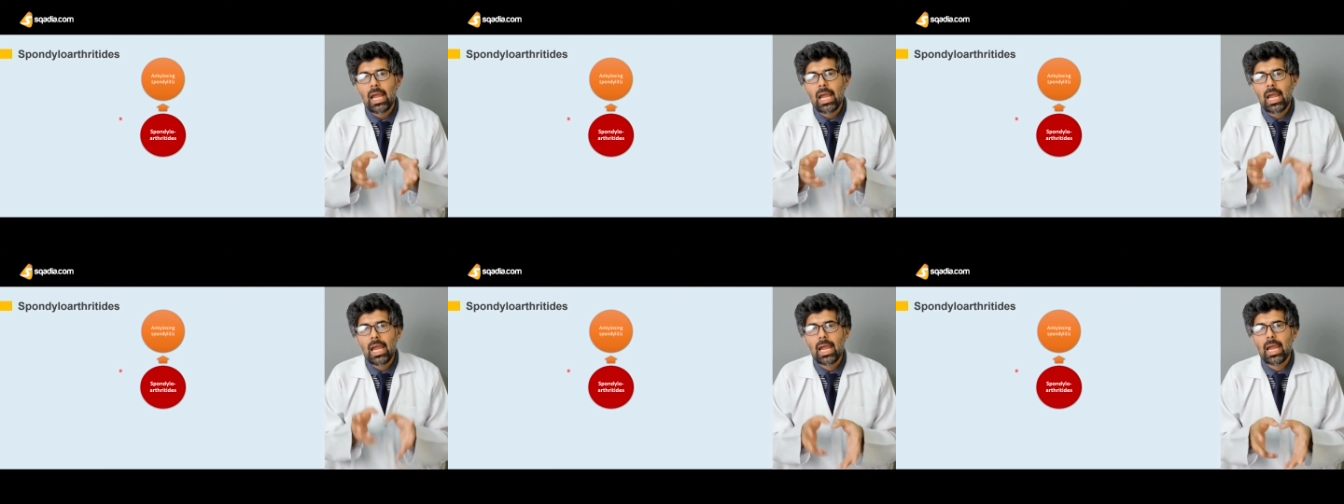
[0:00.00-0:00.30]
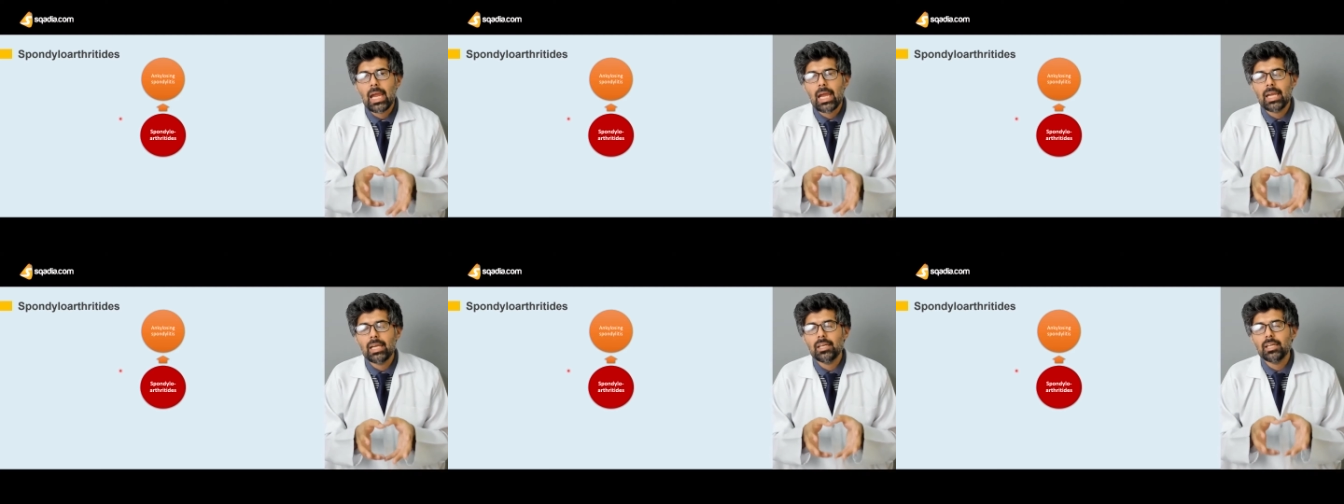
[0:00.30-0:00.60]

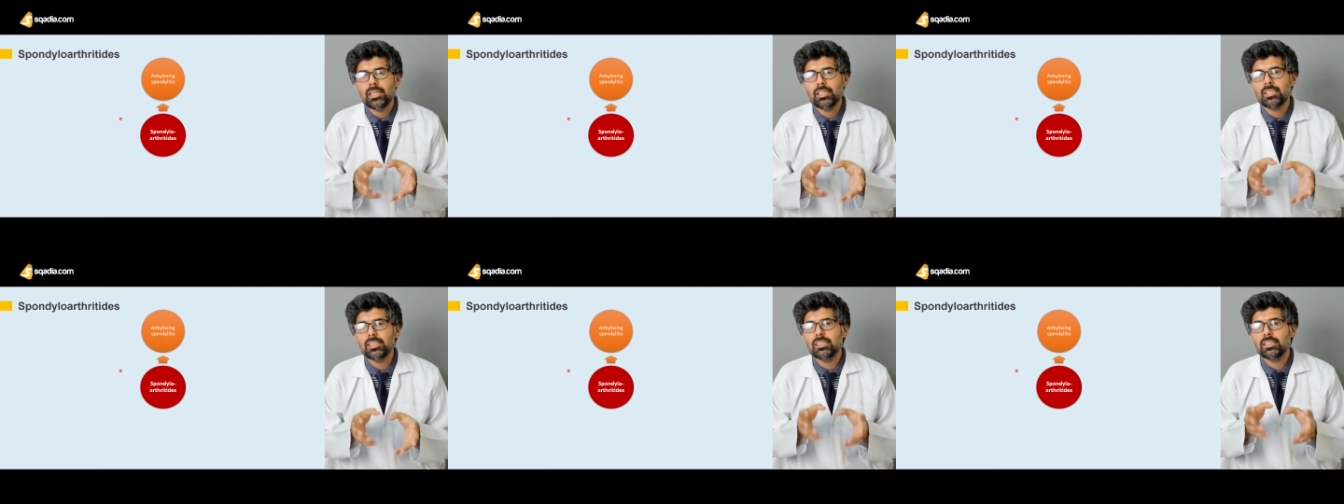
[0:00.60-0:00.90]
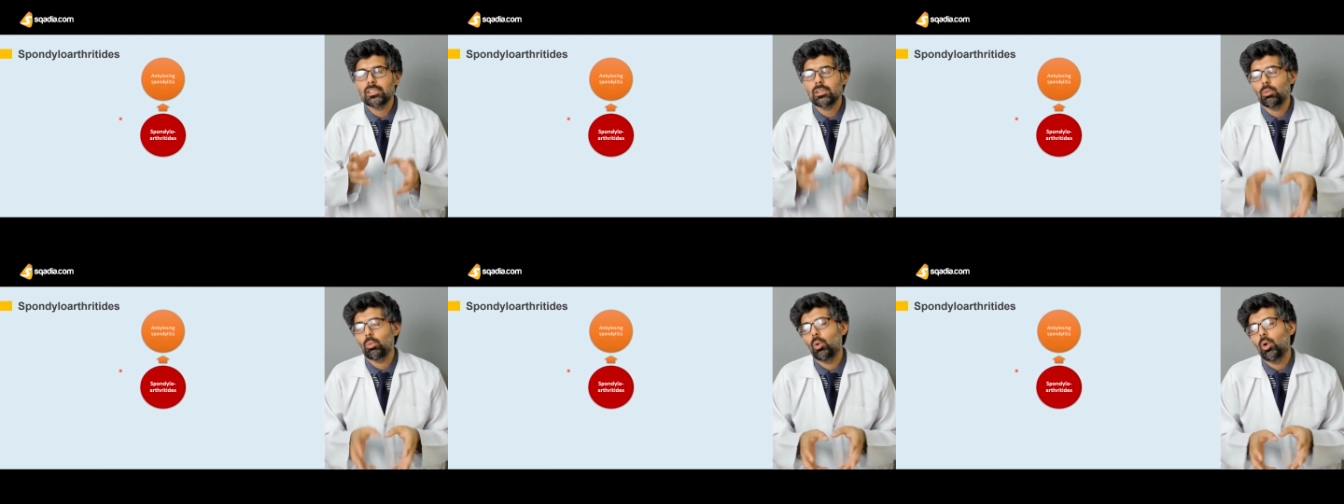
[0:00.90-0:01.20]
and it is
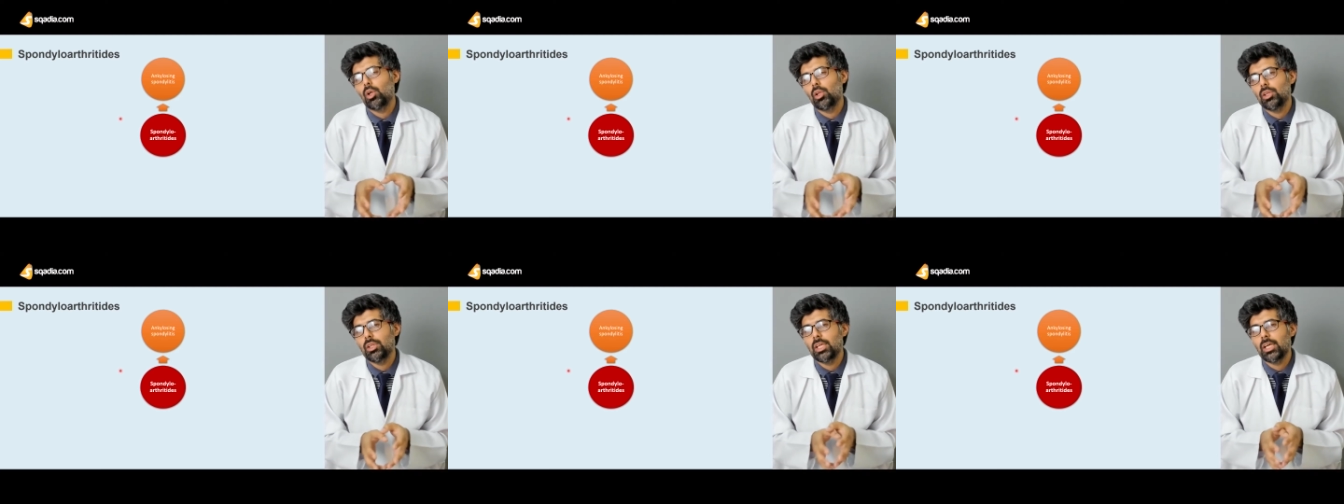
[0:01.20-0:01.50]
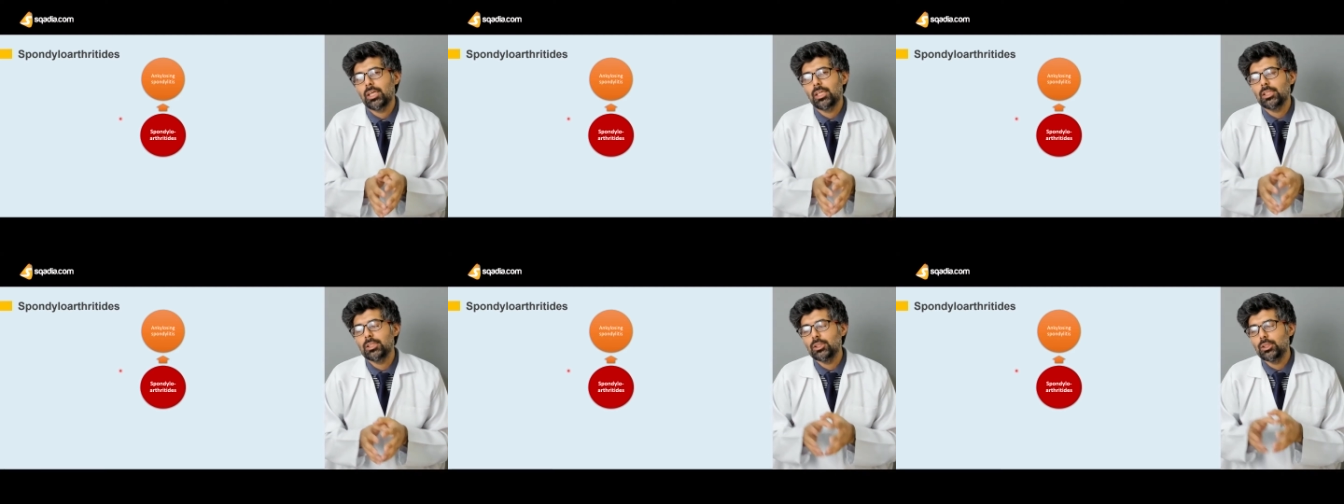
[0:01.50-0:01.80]
the one
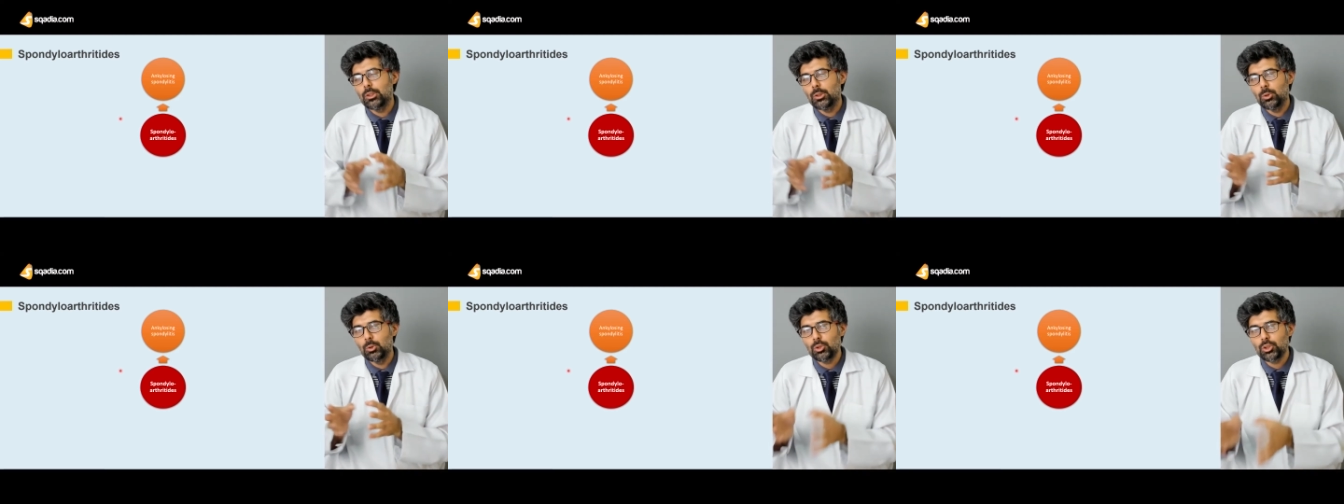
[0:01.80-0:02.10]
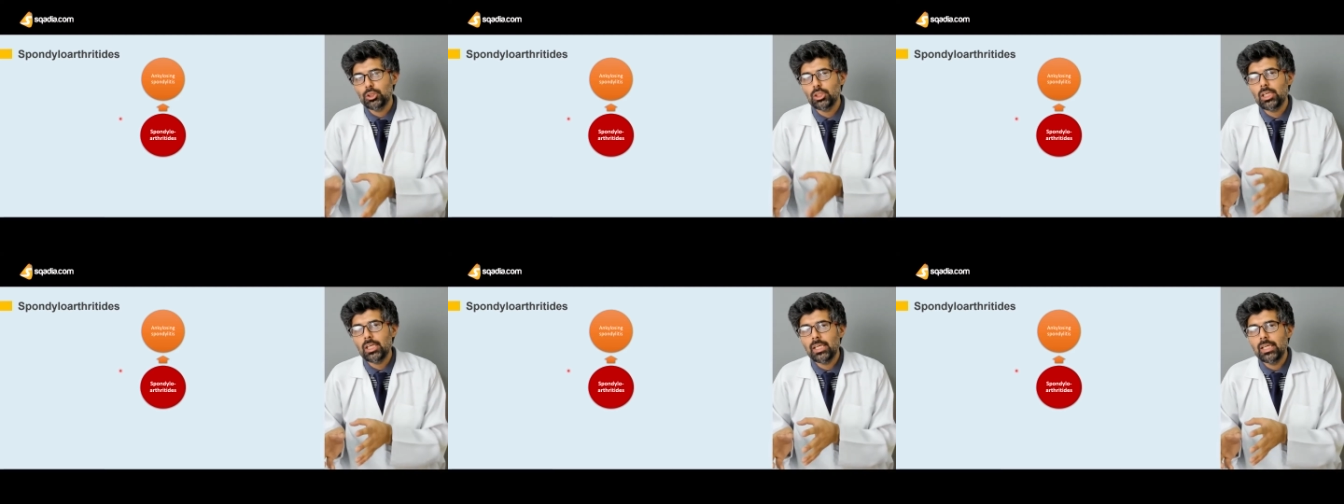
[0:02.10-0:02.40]
that is
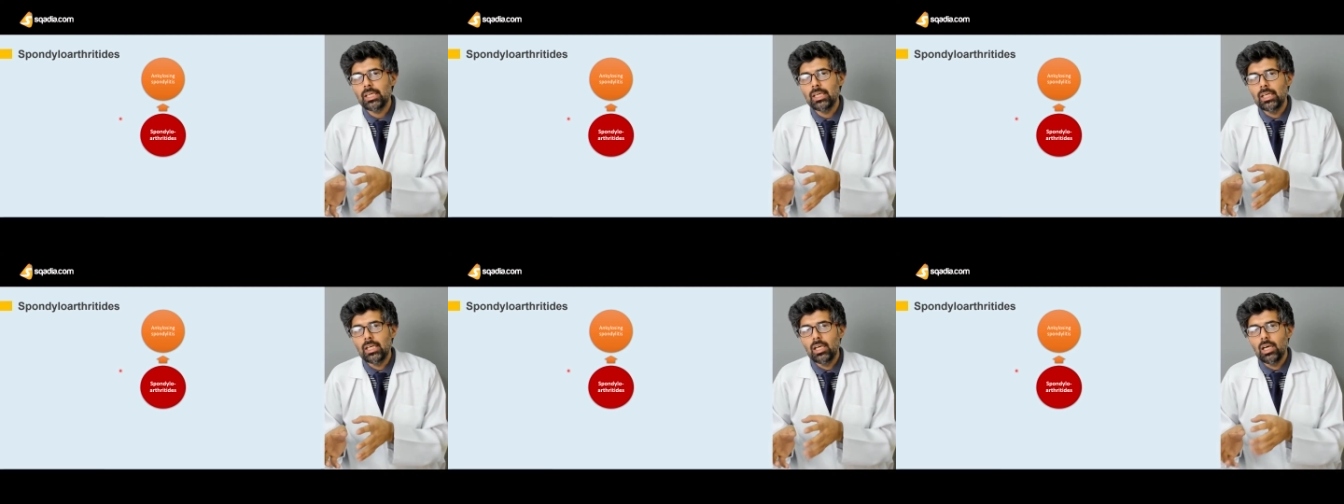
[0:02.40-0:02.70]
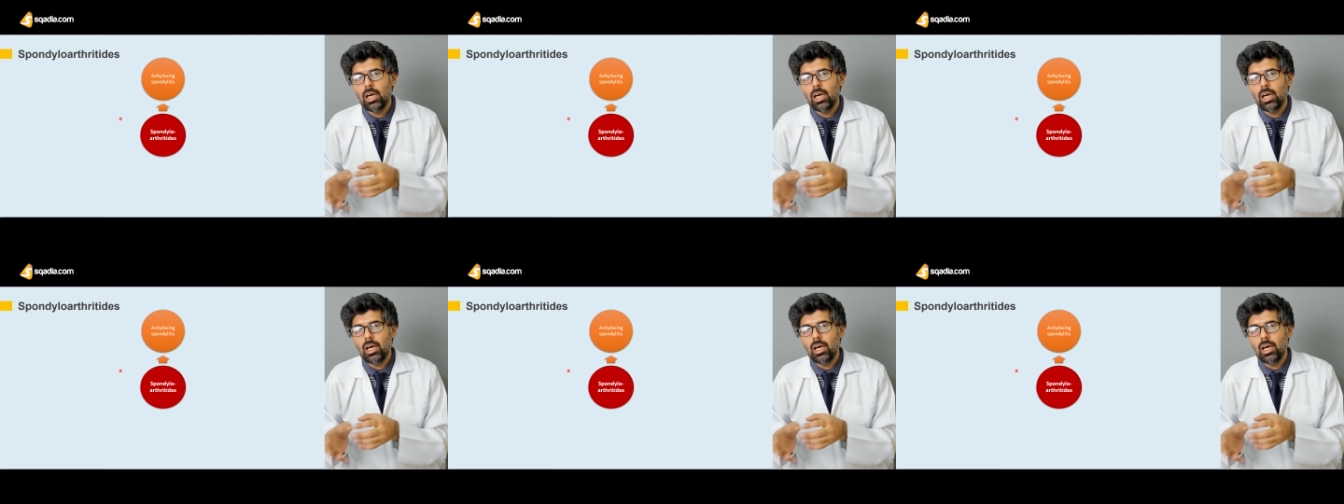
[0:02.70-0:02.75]
usually